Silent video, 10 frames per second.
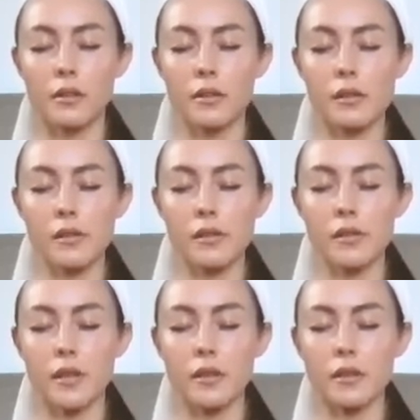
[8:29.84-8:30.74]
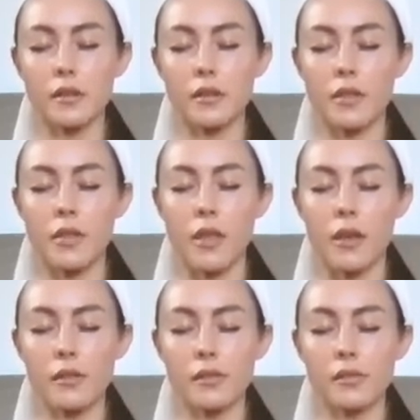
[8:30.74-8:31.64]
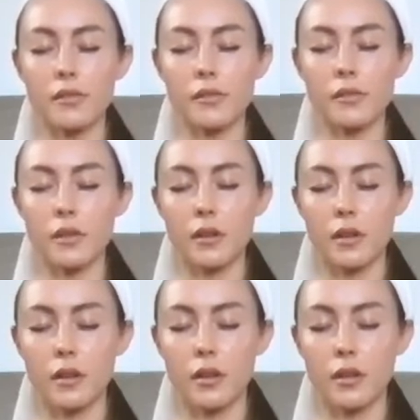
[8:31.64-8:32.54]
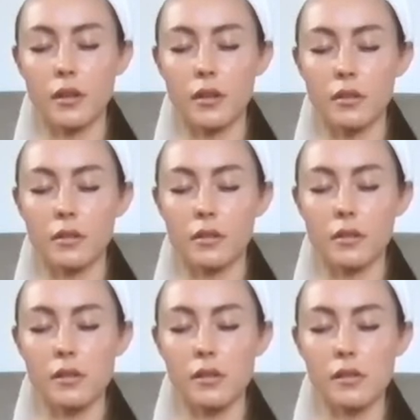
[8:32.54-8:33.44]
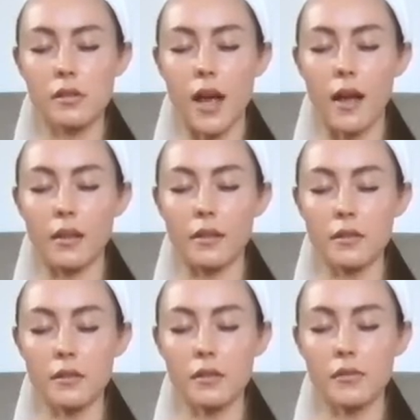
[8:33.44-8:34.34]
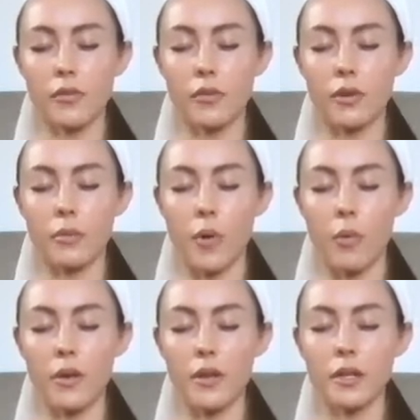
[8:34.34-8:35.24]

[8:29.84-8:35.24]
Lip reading: Sit in this silence for a moment,